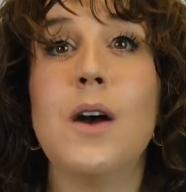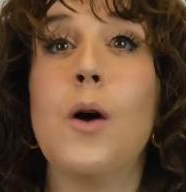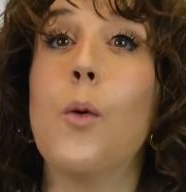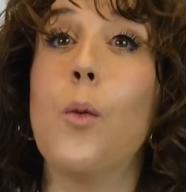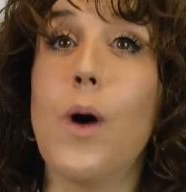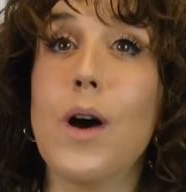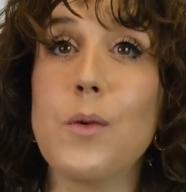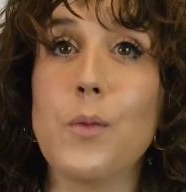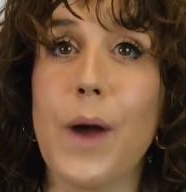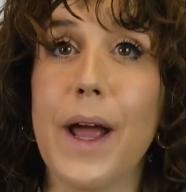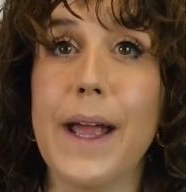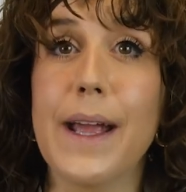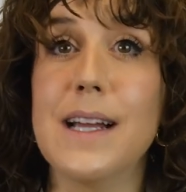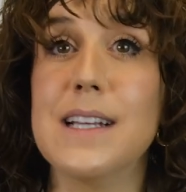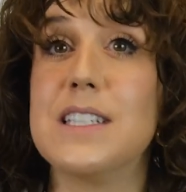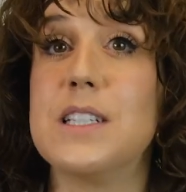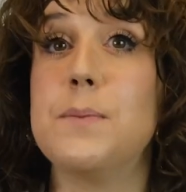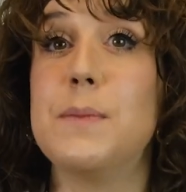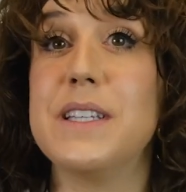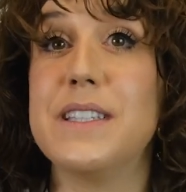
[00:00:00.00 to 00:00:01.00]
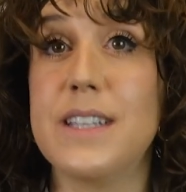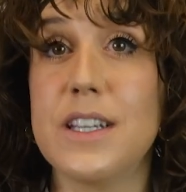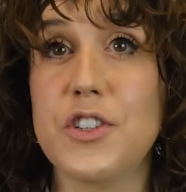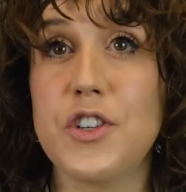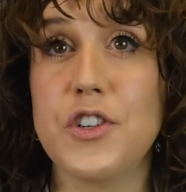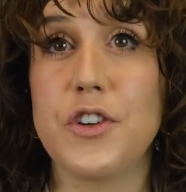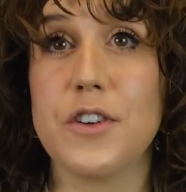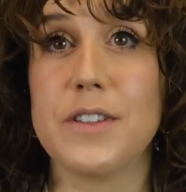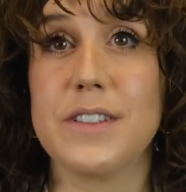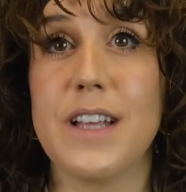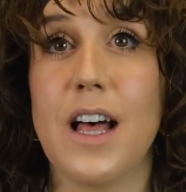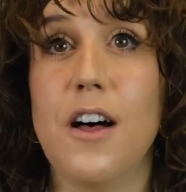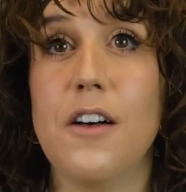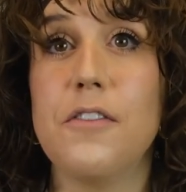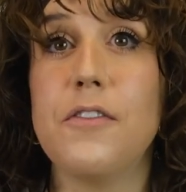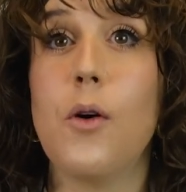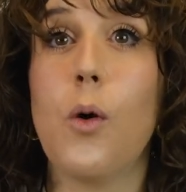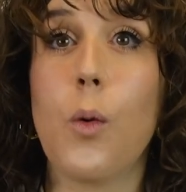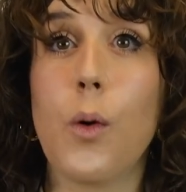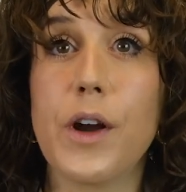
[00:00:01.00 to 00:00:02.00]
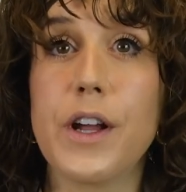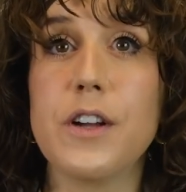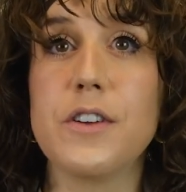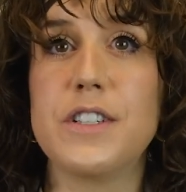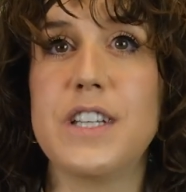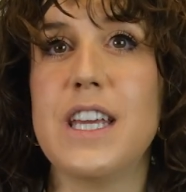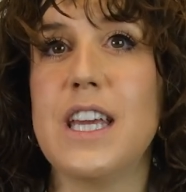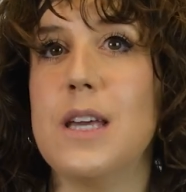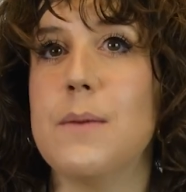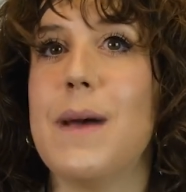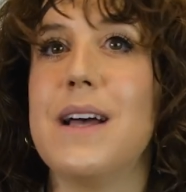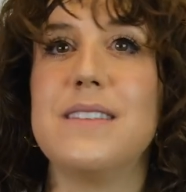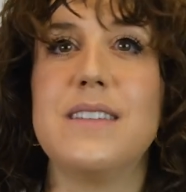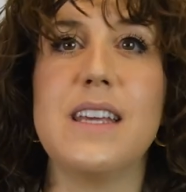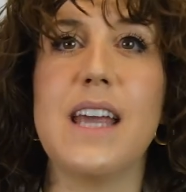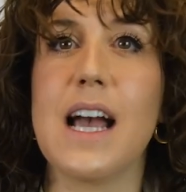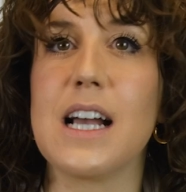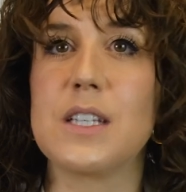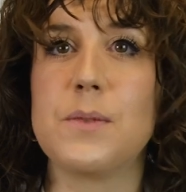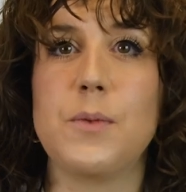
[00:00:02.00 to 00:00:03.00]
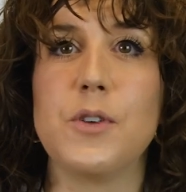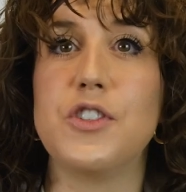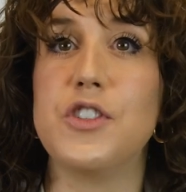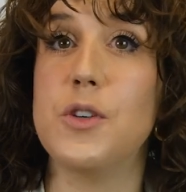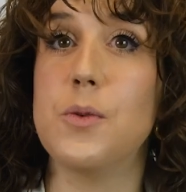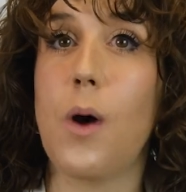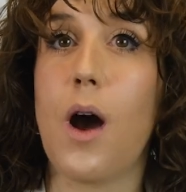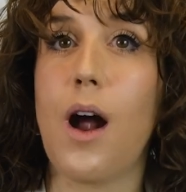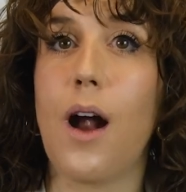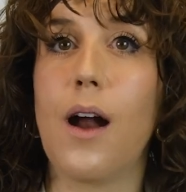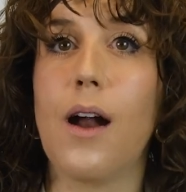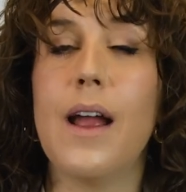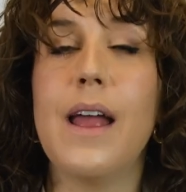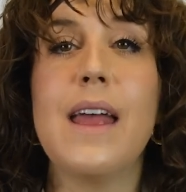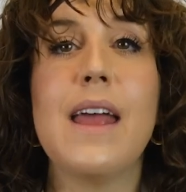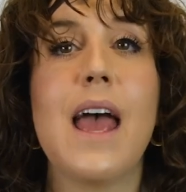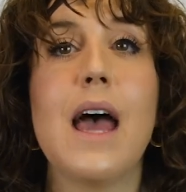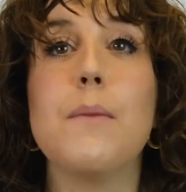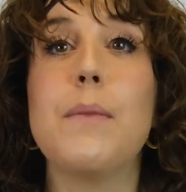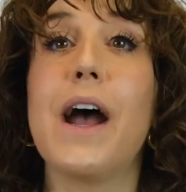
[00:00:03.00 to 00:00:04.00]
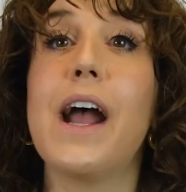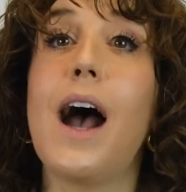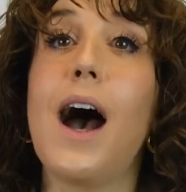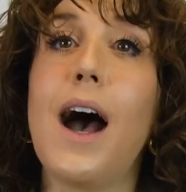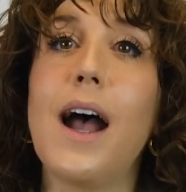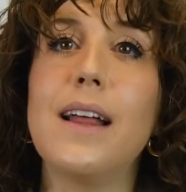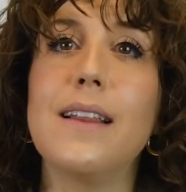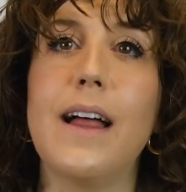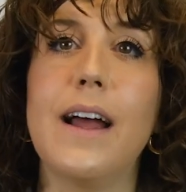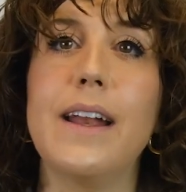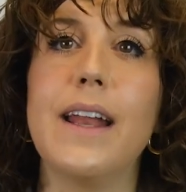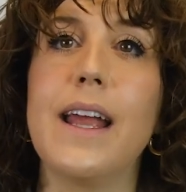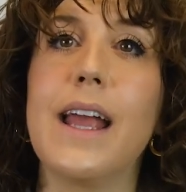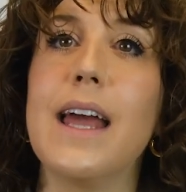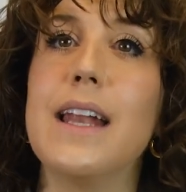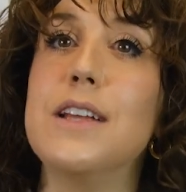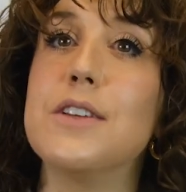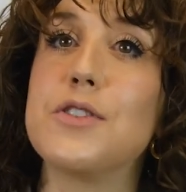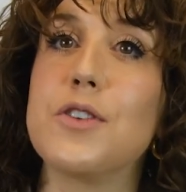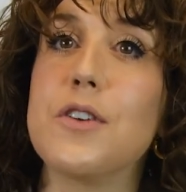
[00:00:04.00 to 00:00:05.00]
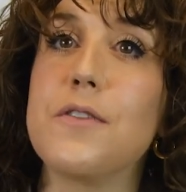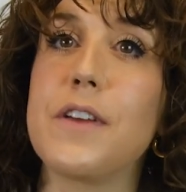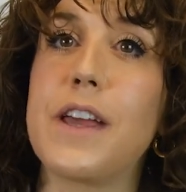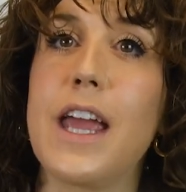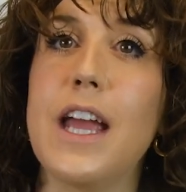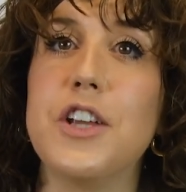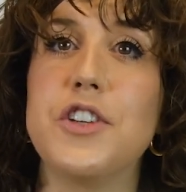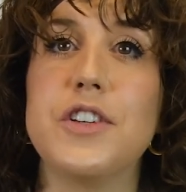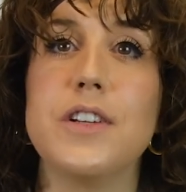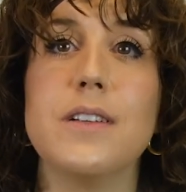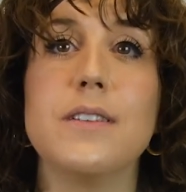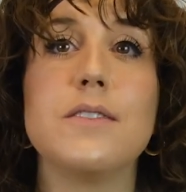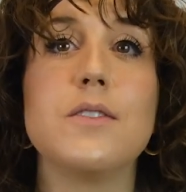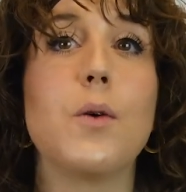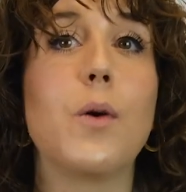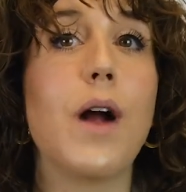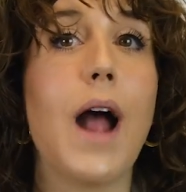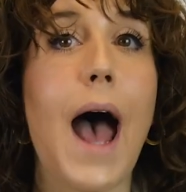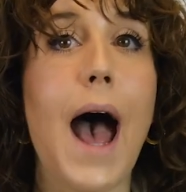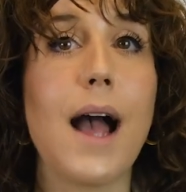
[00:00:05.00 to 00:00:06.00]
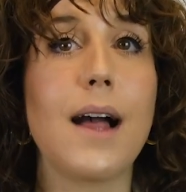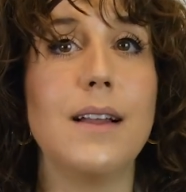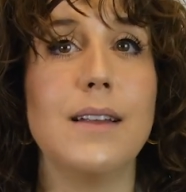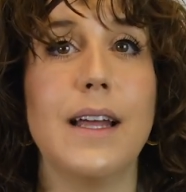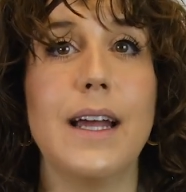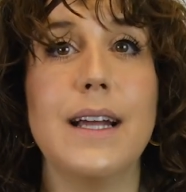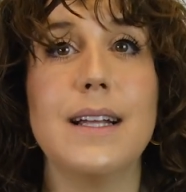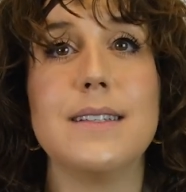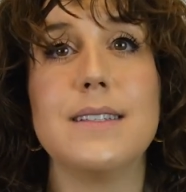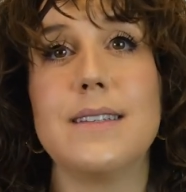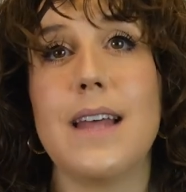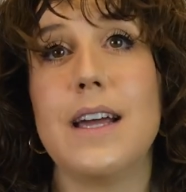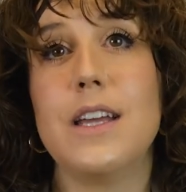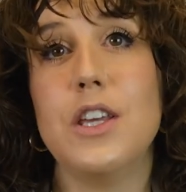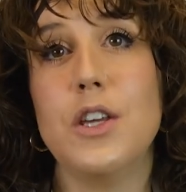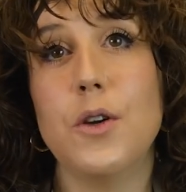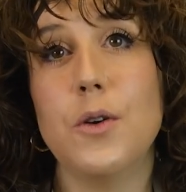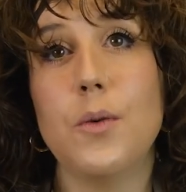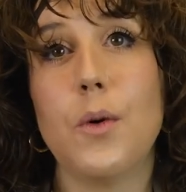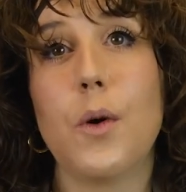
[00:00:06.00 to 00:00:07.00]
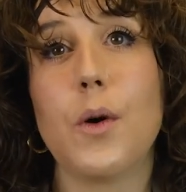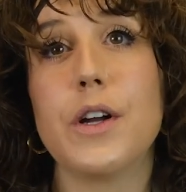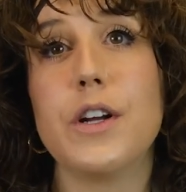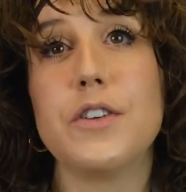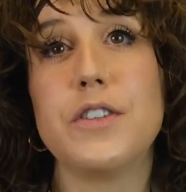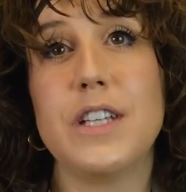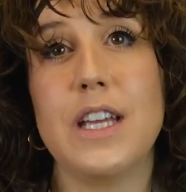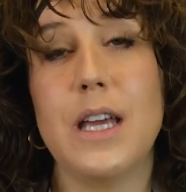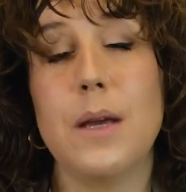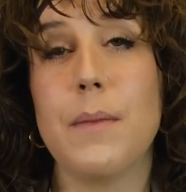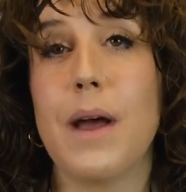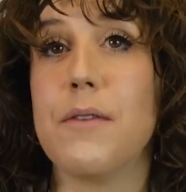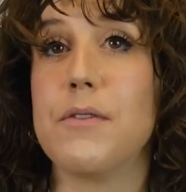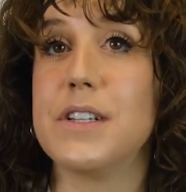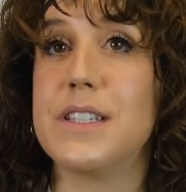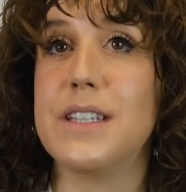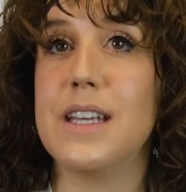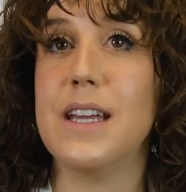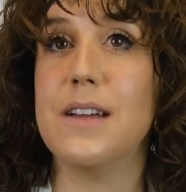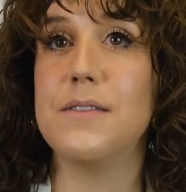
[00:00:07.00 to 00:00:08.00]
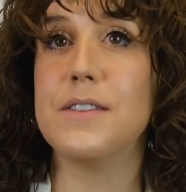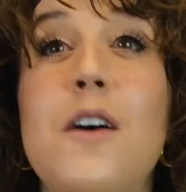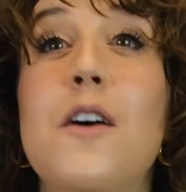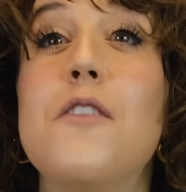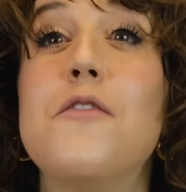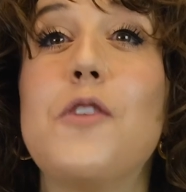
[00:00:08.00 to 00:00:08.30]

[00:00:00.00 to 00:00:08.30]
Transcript: One way is to position yourself or your team as the experts you are, and by highlighting any certifications or accolades that you or your team have received.